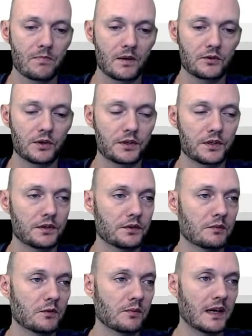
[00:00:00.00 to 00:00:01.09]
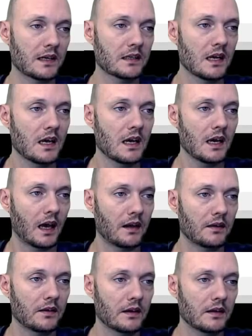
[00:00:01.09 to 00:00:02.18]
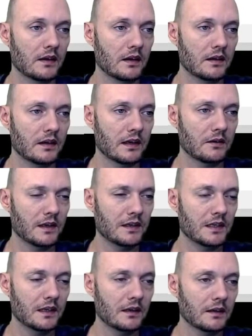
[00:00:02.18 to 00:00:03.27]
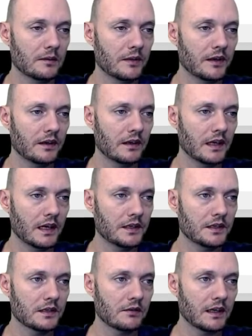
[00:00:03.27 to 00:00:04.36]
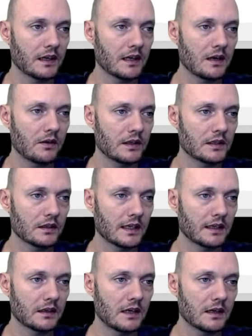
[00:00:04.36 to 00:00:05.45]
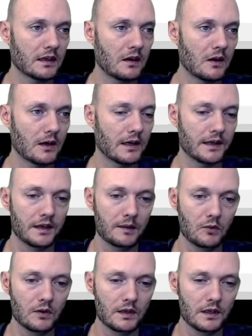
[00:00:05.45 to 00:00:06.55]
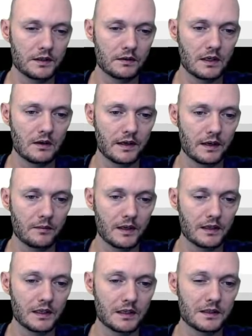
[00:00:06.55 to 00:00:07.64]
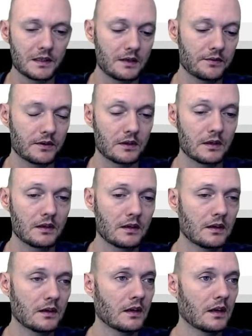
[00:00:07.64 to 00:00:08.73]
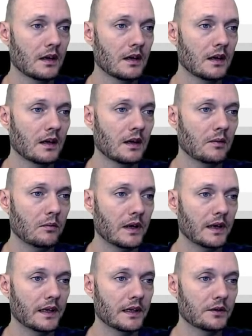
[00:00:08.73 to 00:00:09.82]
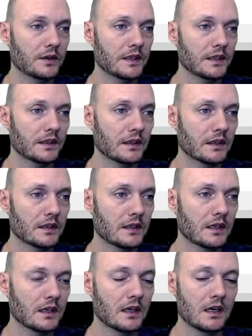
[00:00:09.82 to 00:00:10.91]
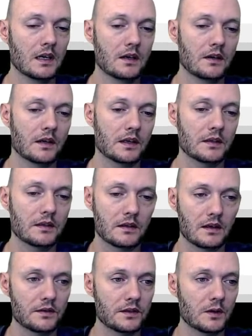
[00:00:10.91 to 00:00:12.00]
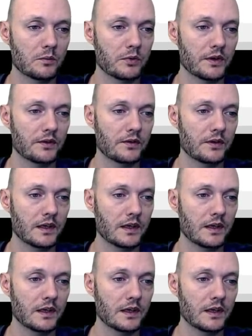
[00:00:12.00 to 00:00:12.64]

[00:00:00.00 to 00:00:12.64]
turns into a smooth max. And you can already see it a little bit on the edges right now. It's like not hard anymore. And so now I can make that softer by increasing this. Okay, so now 0.3,